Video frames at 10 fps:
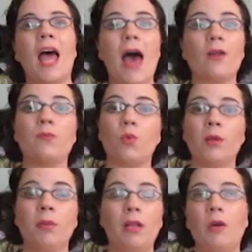out of
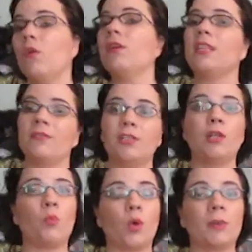Worbla or even
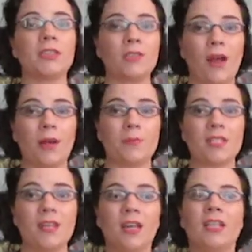your Worbla
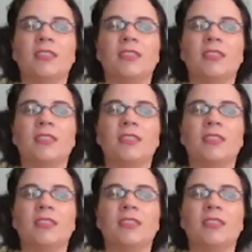scraps.